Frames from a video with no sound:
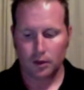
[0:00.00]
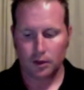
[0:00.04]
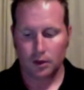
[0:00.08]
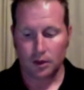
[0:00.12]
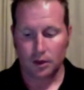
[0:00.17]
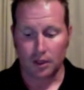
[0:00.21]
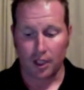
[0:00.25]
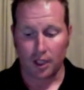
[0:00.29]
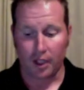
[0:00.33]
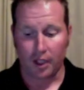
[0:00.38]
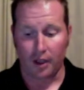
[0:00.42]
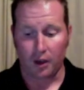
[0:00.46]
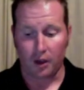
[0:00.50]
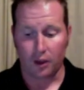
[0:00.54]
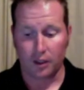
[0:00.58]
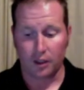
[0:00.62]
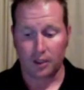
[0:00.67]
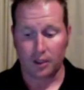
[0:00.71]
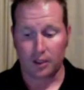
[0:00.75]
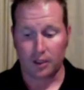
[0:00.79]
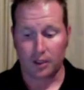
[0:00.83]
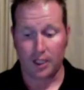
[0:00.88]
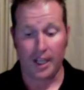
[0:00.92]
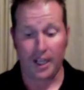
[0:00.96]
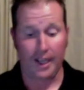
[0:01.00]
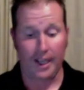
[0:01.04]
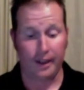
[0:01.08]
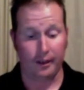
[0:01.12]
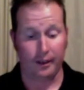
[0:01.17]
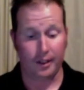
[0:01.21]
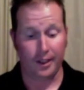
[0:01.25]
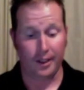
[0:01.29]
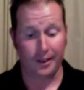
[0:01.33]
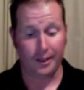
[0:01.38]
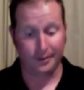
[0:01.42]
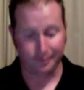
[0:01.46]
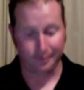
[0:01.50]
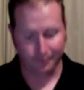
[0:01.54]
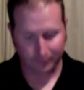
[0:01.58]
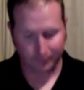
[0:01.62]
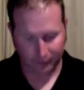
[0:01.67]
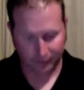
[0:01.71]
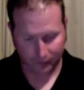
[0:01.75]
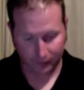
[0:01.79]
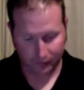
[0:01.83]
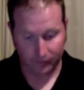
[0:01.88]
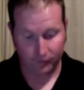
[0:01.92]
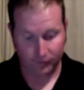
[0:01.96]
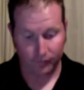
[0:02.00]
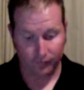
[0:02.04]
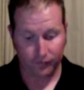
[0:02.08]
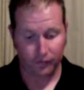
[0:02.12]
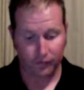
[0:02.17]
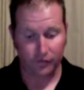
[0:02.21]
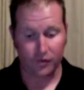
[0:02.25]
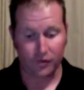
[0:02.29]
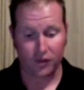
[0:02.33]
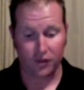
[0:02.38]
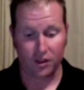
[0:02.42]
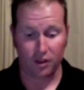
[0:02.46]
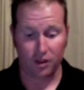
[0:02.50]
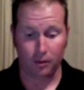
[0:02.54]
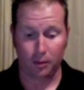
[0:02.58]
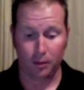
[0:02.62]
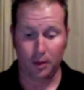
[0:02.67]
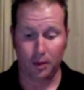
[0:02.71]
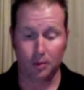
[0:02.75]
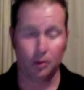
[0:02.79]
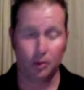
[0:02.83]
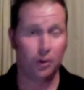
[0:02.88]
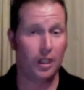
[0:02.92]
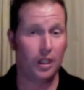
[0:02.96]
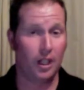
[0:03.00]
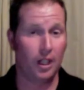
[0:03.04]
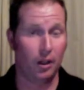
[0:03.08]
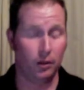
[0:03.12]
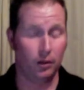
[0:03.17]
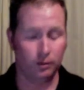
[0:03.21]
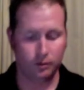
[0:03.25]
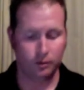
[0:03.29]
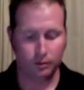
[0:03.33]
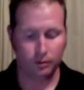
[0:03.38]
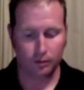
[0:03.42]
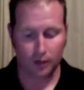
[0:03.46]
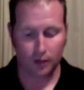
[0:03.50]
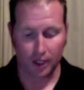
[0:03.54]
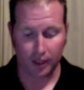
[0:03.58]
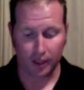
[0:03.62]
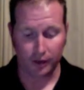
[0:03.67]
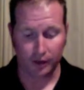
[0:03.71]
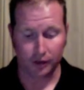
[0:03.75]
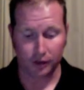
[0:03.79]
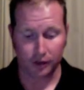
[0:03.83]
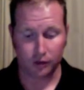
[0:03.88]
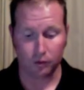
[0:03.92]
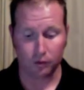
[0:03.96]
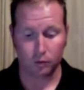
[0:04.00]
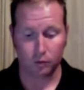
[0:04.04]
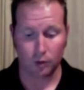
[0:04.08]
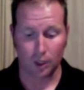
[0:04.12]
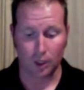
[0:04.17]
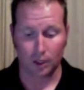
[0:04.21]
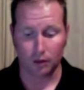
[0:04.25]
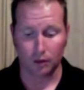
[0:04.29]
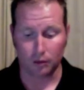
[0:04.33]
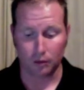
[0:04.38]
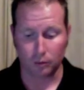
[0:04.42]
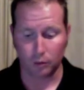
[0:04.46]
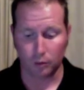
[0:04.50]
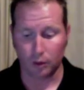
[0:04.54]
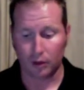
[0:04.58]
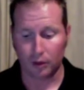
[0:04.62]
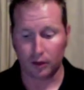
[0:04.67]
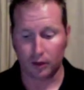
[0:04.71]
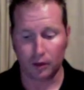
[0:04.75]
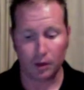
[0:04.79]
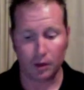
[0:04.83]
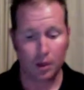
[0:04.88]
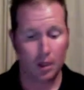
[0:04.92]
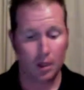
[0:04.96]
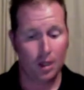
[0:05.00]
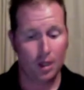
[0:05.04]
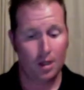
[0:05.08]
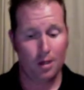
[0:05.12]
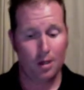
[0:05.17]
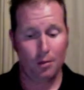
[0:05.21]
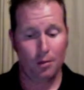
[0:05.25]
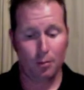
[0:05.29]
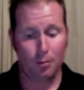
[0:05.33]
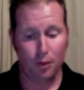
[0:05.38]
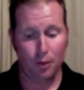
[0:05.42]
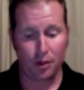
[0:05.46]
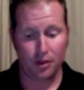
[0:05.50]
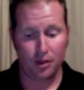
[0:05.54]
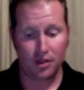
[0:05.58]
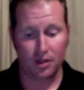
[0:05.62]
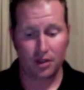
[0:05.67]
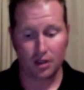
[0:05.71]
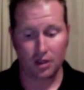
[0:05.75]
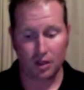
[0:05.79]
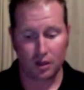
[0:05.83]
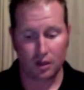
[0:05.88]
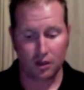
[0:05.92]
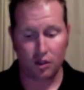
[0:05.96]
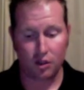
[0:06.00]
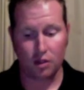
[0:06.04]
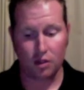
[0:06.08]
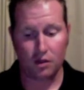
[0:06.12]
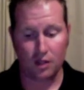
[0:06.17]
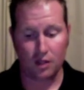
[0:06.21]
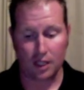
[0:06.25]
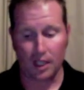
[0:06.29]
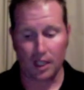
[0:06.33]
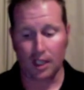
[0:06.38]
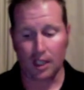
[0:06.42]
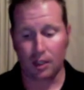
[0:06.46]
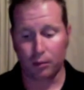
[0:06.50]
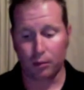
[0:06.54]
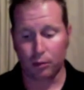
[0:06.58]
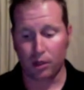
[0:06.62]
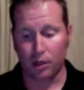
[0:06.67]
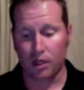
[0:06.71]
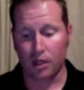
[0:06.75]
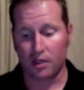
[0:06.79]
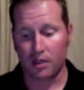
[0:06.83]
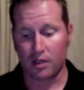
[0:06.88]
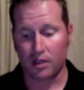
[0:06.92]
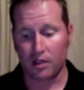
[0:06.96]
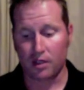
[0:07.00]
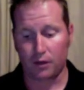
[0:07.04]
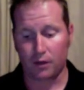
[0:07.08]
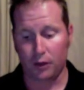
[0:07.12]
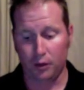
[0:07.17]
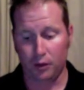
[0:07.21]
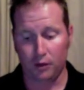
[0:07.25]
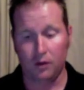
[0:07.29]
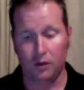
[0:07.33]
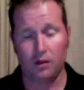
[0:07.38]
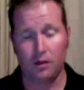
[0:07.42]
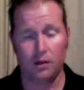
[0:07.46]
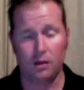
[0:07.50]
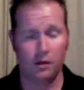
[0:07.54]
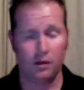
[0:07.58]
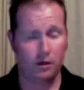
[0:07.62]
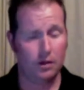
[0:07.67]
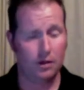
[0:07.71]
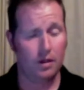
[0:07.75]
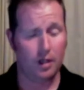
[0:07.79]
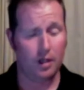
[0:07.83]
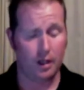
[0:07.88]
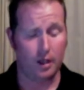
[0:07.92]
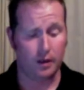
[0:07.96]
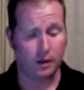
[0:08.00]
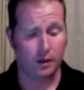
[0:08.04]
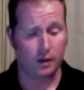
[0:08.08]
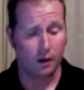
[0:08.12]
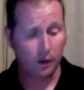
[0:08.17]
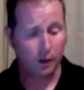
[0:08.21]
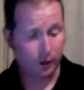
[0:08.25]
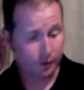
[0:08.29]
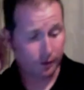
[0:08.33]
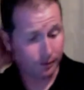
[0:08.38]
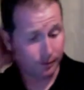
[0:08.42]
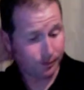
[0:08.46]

Not a hard diet, right? For some people, no. Others, well, when a person is used to eating processed food, it's hard.